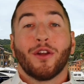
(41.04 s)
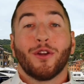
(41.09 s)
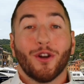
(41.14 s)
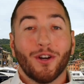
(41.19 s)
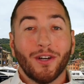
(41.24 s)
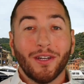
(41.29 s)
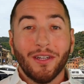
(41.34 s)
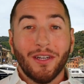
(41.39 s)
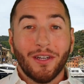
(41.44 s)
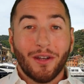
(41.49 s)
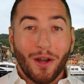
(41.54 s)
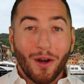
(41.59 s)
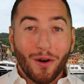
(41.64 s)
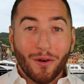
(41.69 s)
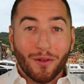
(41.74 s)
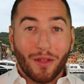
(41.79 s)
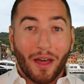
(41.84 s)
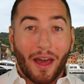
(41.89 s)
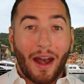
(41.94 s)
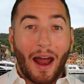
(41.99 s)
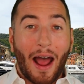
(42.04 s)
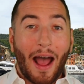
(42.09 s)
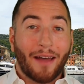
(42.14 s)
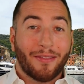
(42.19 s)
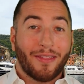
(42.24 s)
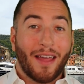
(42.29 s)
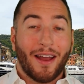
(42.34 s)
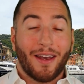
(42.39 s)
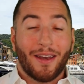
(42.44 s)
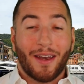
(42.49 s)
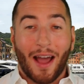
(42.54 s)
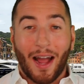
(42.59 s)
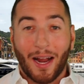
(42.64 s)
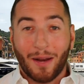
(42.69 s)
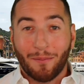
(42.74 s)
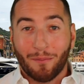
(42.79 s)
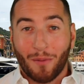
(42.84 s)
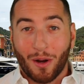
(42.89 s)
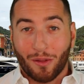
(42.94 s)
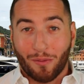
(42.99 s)
You're going to know that at that
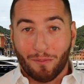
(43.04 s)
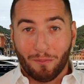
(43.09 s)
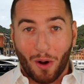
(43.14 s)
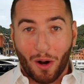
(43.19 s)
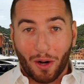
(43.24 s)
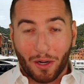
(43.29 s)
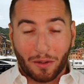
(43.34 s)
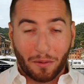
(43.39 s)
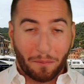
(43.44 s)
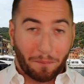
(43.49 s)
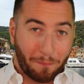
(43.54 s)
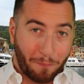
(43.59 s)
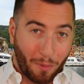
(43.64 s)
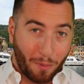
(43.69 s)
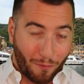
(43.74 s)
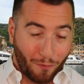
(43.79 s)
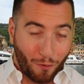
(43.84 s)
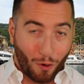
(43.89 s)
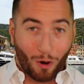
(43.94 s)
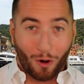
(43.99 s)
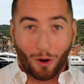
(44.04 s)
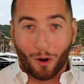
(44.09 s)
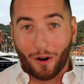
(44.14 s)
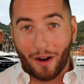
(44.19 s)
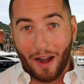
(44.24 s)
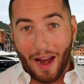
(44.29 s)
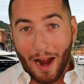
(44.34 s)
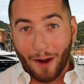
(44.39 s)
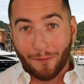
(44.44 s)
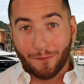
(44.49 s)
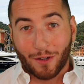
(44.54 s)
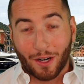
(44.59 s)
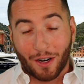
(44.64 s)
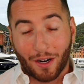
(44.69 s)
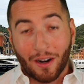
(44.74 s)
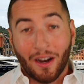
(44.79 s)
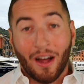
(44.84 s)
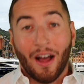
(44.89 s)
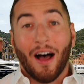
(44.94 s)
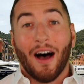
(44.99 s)
9-month mark, before or
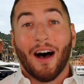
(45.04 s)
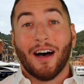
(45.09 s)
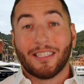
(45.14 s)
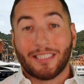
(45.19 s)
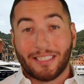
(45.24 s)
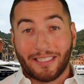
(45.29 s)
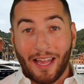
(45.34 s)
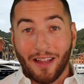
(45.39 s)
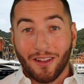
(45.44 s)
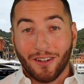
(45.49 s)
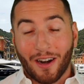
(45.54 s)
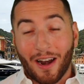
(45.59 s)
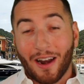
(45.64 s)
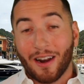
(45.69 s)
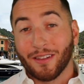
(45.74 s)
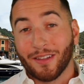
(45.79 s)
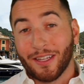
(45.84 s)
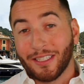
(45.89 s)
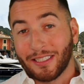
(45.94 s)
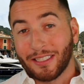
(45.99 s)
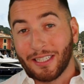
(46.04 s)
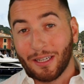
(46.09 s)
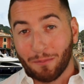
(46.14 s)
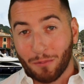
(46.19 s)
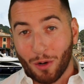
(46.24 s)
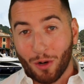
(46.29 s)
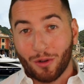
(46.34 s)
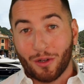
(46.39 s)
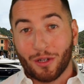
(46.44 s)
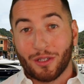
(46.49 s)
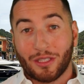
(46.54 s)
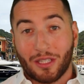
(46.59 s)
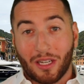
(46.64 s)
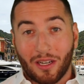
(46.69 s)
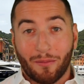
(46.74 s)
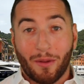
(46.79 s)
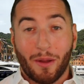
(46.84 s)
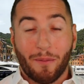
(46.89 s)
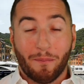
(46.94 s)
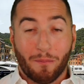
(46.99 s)
after, a seller and a listing broker is
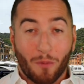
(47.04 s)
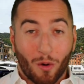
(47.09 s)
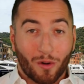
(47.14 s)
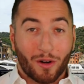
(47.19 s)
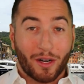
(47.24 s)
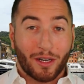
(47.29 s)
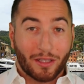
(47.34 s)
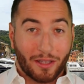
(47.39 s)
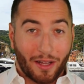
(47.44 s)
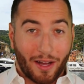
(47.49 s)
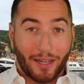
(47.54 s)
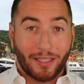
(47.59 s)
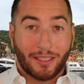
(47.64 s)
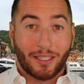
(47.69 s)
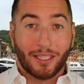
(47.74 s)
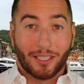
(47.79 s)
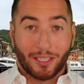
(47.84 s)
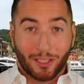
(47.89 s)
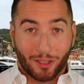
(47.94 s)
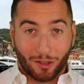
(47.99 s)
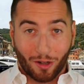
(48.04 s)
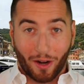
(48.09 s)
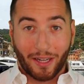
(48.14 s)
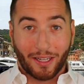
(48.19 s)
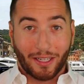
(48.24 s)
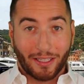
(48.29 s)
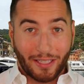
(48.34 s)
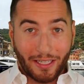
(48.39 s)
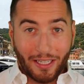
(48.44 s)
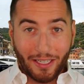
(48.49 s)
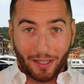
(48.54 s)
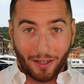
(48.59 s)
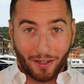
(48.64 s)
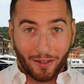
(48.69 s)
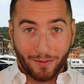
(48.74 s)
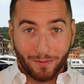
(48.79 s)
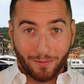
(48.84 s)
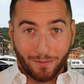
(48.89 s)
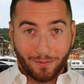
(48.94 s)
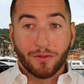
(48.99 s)
going to be more inclined to strike a deal.
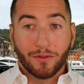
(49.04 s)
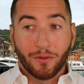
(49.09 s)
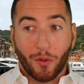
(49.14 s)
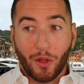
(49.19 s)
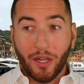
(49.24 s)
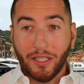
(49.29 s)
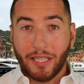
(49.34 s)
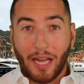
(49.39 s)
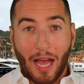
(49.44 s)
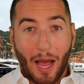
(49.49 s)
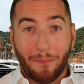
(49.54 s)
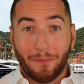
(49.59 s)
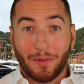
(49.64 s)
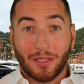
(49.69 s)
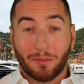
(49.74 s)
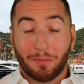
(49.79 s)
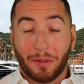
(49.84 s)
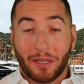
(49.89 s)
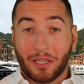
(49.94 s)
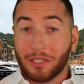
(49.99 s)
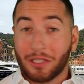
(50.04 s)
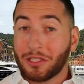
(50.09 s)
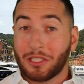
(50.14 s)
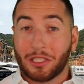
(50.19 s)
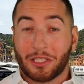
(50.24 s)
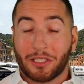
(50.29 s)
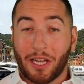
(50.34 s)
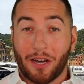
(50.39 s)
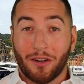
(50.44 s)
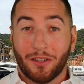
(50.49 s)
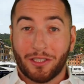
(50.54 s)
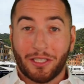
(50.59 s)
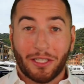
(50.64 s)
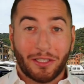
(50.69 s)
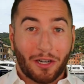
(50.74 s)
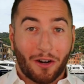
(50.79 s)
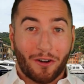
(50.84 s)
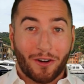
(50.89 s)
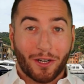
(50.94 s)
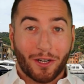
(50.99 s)
This happens because the seller's
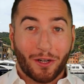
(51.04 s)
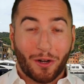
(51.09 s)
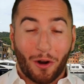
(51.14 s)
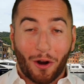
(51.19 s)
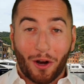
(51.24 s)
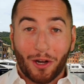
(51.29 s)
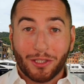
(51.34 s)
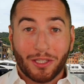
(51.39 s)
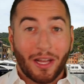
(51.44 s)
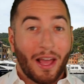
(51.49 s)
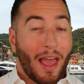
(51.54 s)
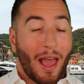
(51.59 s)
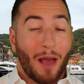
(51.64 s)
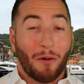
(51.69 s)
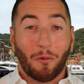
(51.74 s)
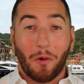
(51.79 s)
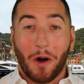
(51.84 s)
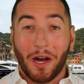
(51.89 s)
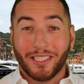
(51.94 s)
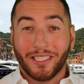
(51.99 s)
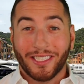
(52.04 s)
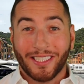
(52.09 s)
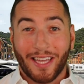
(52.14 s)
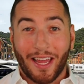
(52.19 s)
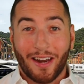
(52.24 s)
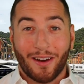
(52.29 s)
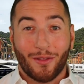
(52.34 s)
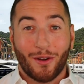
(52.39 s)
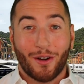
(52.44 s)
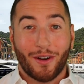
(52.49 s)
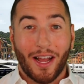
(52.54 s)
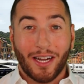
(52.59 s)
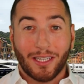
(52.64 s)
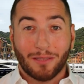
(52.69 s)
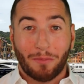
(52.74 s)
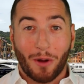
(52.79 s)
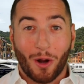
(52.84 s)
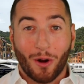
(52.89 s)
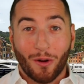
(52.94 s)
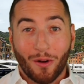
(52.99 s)
incurring costs and wants to get in their
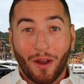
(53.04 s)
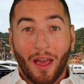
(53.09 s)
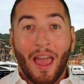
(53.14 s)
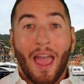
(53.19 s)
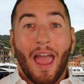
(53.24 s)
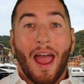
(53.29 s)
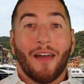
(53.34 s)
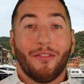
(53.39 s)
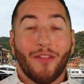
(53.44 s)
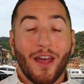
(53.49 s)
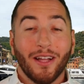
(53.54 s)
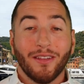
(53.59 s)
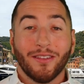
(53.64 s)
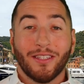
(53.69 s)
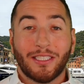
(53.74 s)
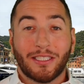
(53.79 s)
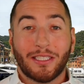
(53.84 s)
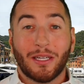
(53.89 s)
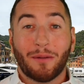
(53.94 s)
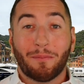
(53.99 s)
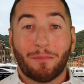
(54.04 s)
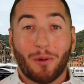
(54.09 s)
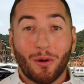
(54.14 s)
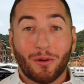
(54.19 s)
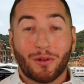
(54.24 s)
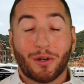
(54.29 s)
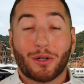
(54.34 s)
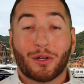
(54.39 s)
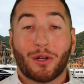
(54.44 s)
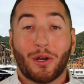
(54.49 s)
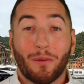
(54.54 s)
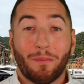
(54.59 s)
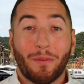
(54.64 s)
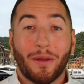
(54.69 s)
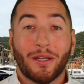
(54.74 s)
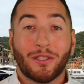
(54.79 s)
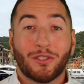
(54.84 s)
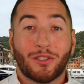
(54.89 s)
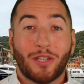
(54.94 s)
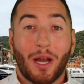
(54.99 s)
next boat, and that listing broker could
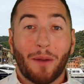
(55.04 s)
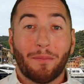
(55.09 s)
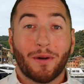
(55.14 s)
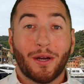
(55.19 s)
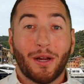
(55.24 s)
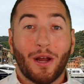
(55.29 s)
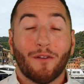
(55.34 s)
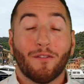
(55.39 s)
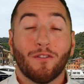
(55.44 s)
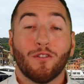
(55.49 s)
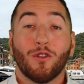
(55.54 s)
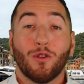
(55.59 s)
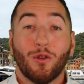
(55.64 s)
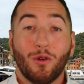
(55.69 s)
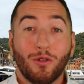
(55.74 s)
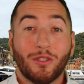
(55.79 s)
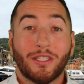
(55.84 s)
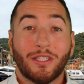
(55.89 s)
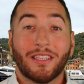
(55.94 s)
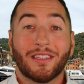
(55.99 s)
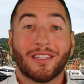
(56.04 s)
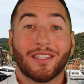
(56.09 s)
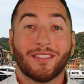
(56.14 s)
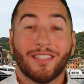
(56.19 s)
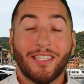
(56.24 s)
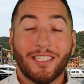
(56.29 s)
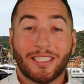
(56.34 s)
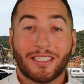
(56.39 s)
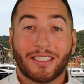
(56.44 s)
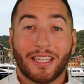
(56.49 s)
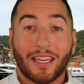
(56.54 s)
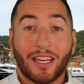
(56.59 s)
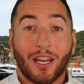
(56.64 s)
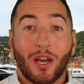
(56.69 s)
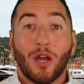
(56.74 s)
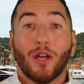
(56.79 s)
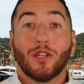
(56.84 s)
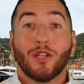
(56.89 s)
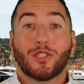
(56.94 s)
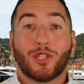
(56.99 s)
be in jeopardy of losing the
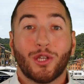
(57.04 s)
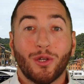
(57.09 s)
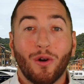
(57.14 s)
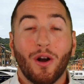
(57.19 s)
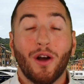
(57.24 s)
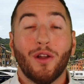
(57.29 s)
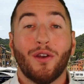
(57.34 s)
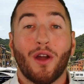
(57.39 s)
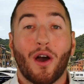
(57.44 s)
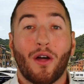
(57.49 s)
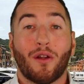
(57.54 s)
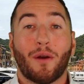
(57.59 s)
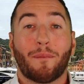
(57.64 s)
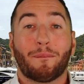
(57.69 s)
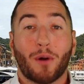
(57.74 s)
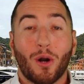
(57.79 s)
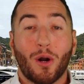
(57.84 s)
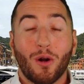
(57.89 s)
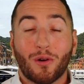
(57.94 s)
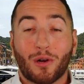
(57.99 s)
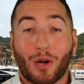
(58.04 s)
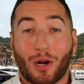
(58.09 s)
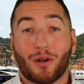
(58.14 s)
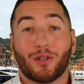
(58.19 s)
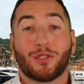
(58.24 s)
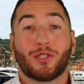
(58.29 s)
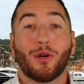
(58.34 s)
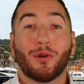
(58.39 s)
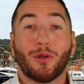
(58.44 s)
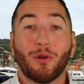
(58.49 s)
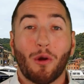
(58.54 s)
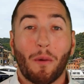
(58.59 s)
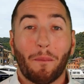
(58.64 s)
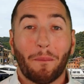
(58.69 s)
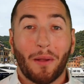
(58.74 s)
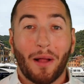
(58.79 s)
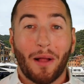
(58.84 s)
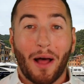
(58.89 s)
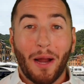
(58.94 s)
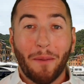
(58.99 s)
listing to another broker. So you
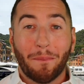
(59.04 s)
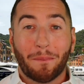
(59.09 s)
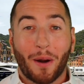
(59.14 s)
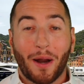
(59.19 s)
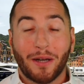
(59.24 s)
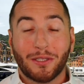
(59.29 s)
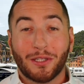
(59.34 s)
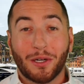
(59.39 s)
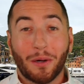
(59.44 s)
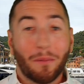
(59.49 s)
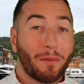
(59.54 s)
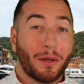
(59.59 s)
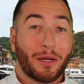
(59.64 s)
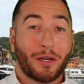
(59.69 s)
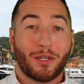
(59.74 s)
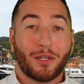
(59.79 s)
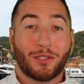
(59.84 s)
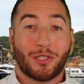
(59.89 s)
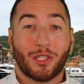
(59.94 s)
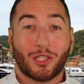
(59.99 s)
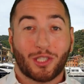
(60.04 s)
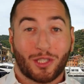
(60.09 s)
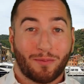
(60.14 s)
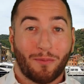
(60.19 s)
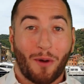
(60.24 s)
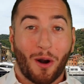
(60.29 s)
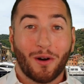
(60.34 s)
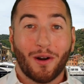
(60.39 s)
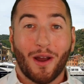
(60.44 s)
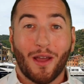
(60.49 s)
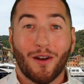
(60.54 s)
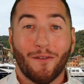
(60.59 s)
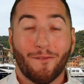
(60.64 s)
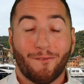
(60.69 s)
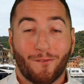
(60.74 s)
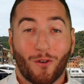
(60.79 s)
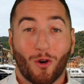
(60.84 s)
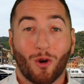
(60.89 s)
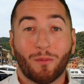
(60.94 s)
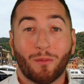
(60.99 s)
apply pressure because you're smart and
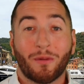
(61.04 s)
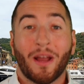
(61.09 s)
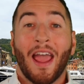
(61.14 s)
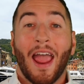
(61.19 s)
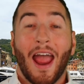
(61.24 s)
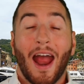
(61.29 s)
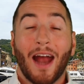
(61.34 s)
informed